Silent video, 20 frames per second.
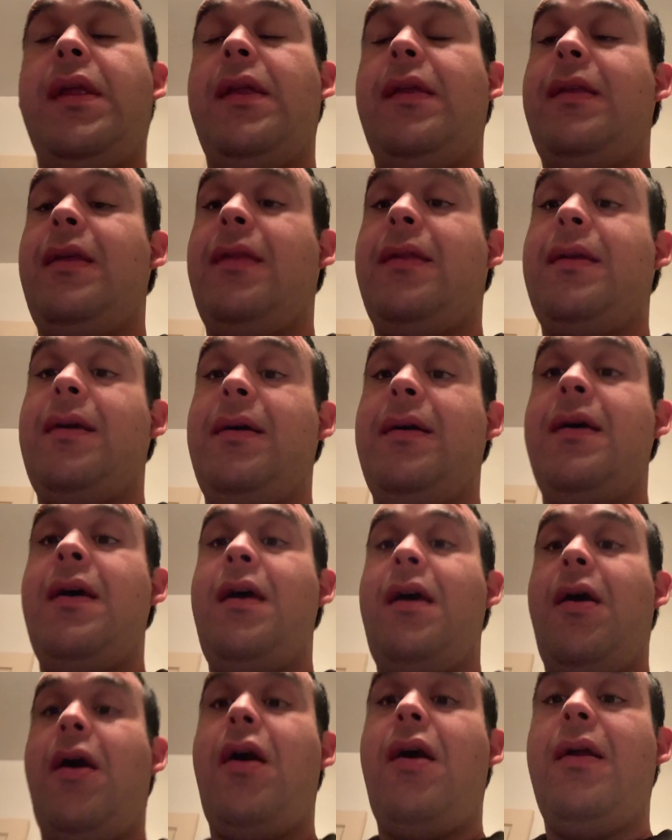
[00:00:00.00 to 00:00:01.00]
It's just a
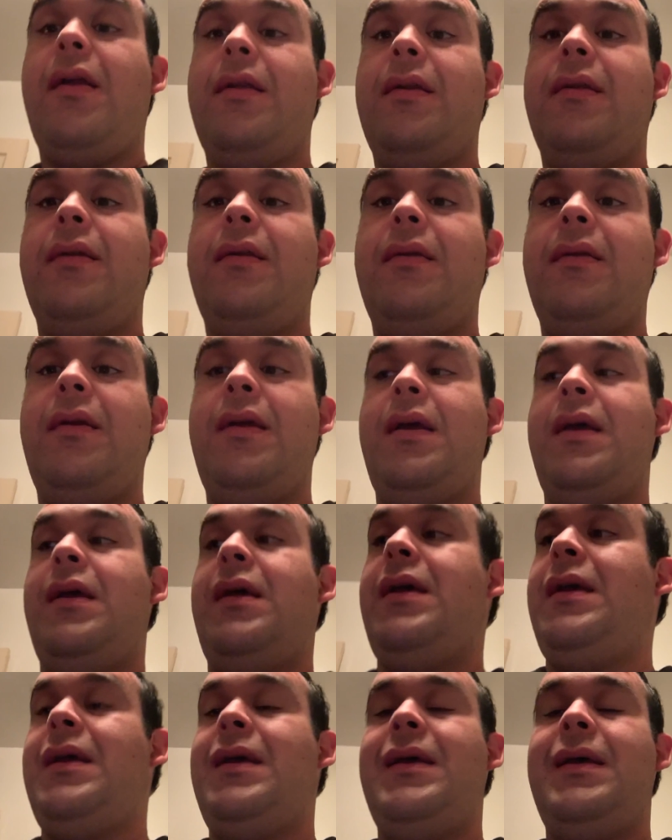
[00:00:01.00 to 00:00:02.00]
on,
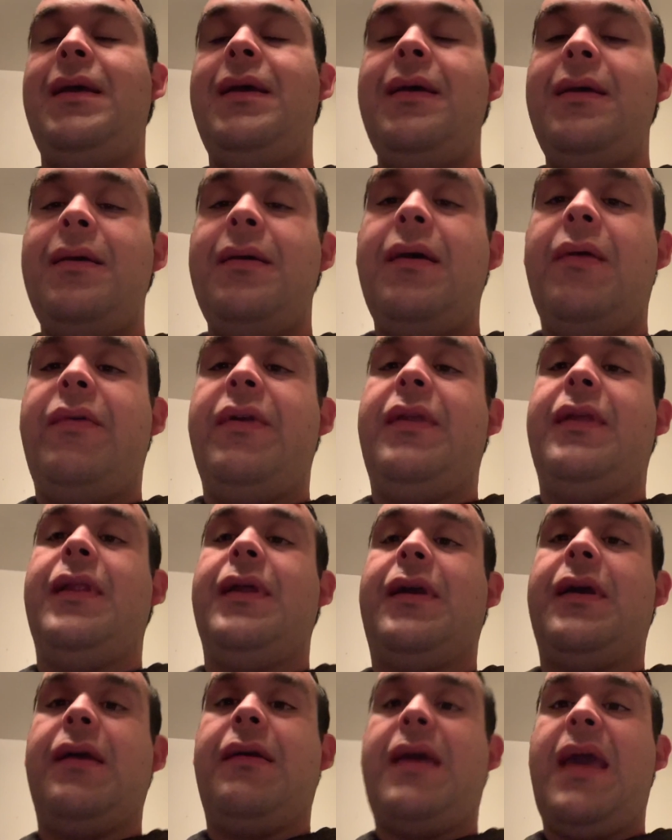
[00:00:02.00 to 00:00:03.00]
I would say
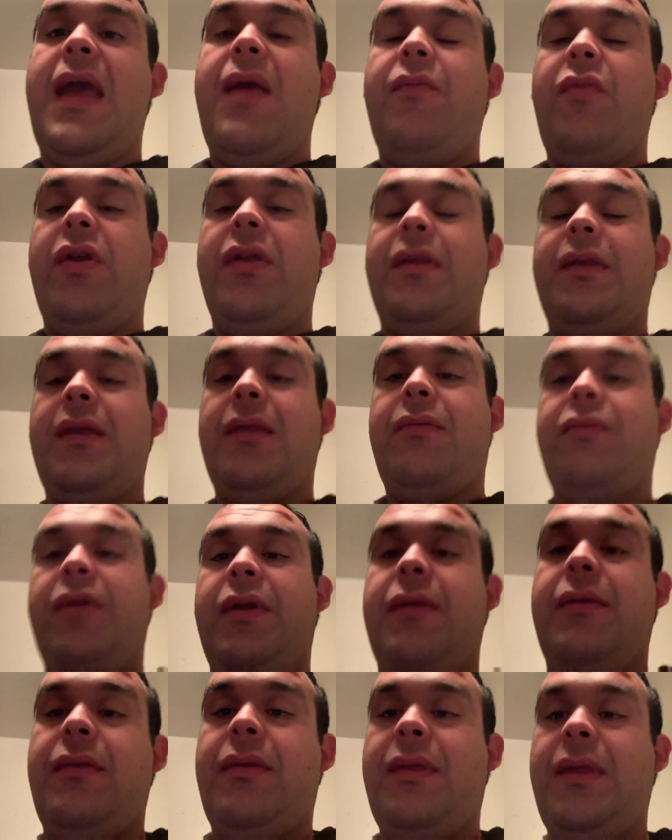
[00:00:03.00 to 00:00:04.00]
like a camera that just
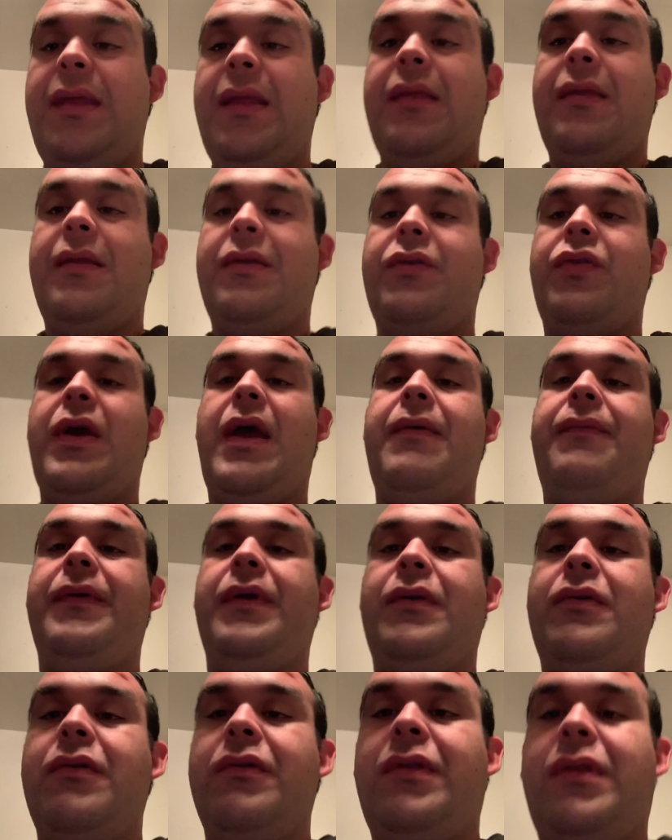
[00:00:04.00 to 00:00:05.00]
re- sees
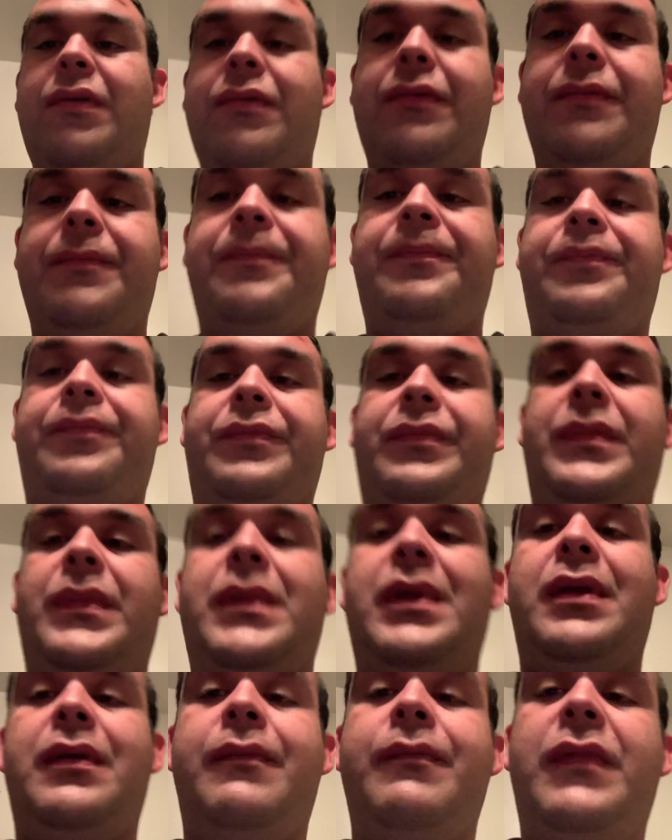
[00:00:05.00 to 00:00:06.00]
traffic go through
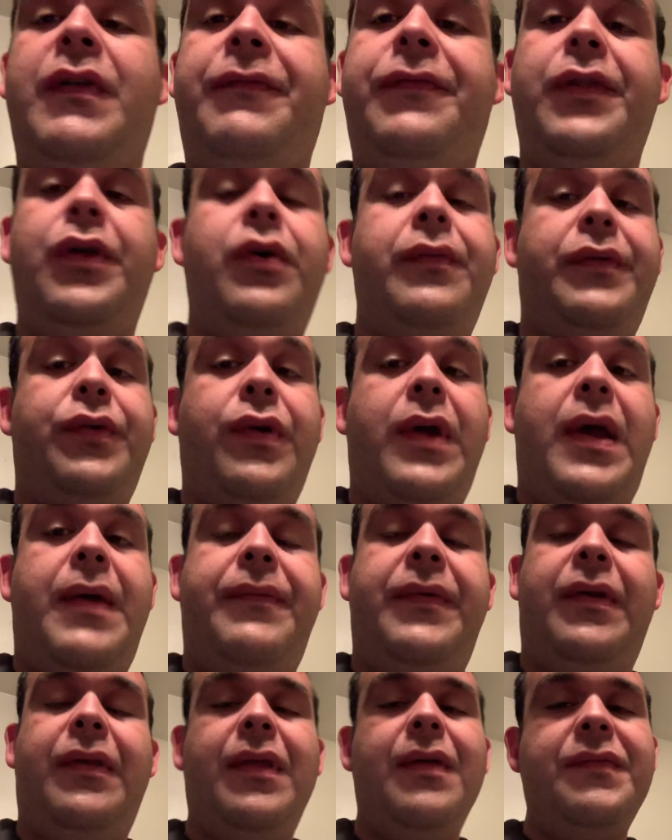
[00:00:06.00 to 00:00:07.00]
the flow of
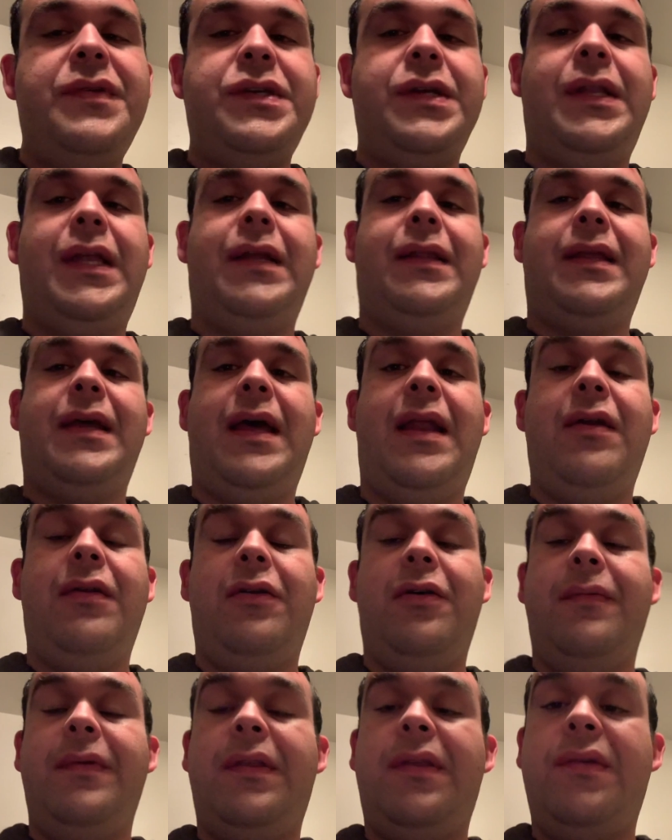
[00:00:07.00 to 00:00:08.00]
traffic, some shit like that. I don't
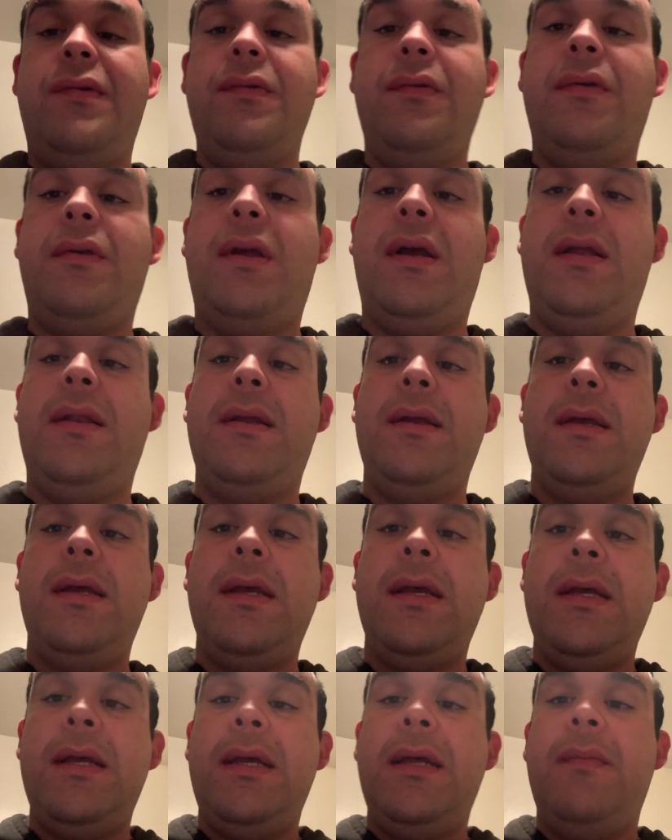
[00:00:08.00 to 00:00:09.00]
know if it's true or not.
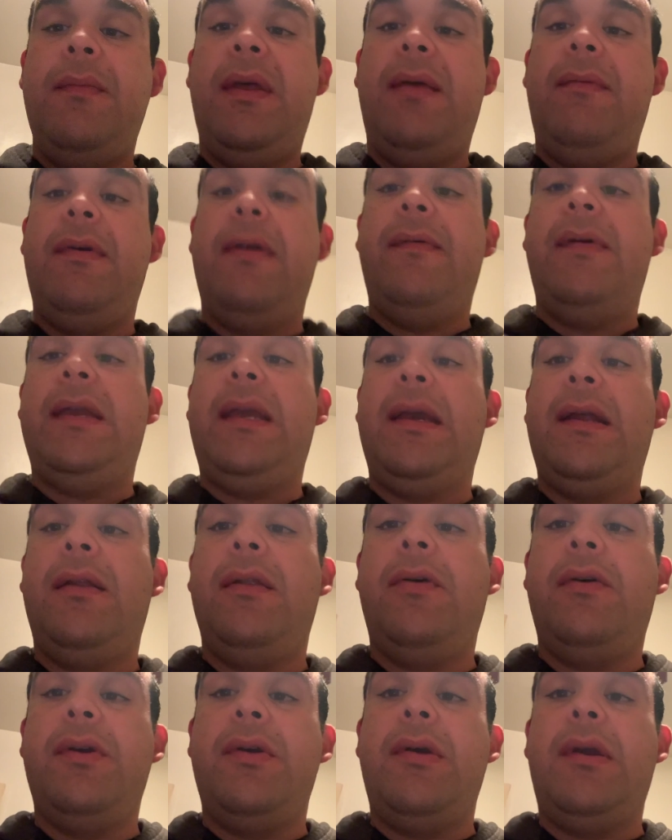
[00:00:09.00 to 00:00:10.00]
Maybe if I get a
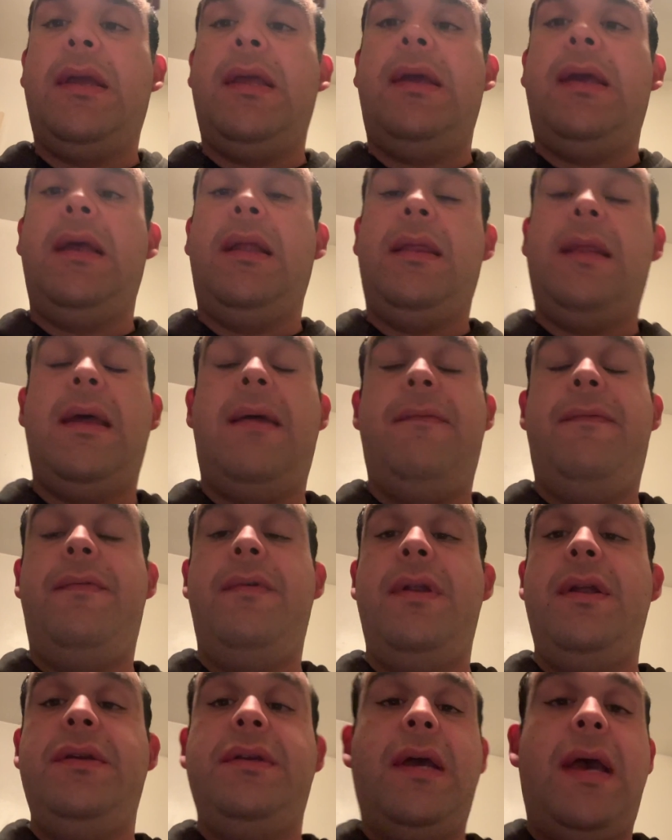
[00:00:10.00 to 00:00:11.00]
lawyer, I could get that
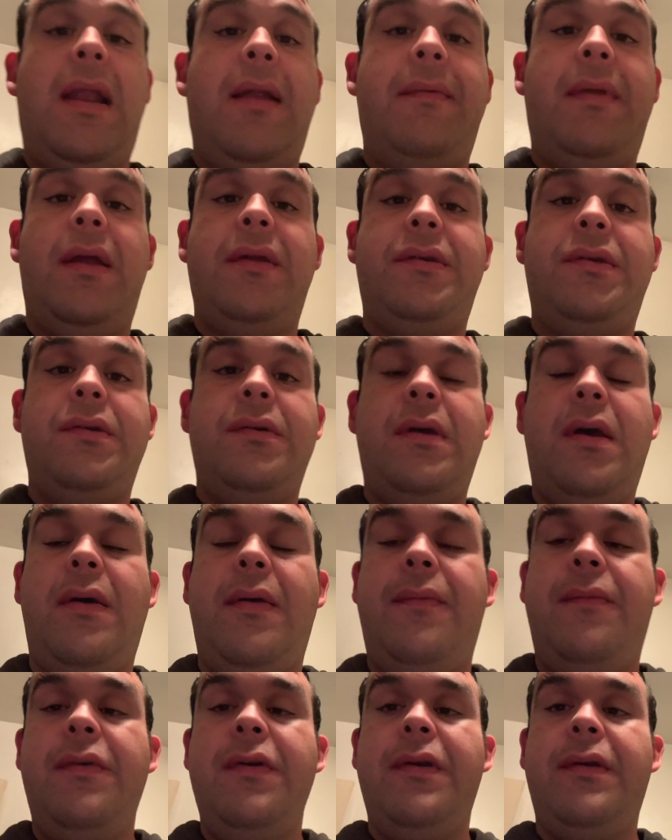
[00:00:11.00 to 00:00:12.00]
footage. I'm not sure how
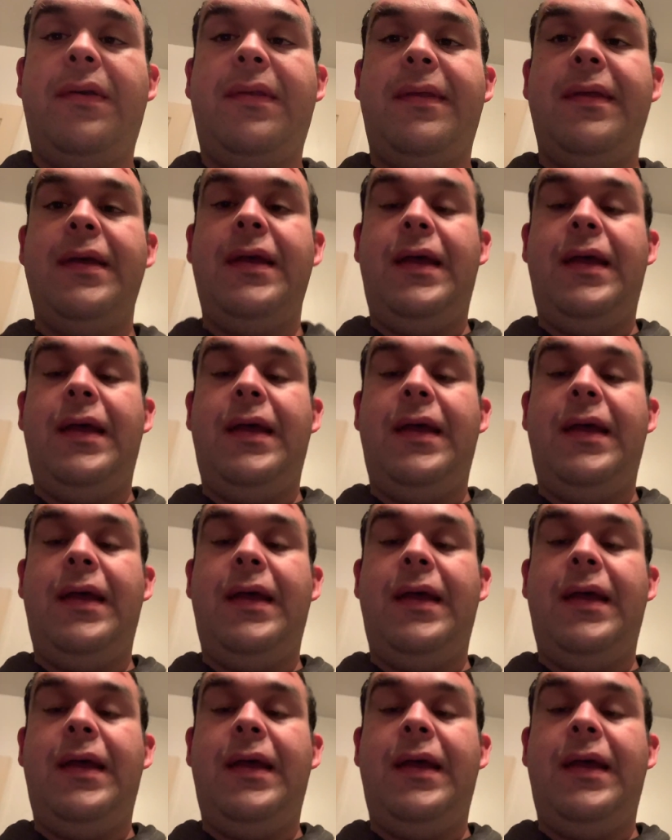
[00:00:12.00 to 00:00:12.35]
it works.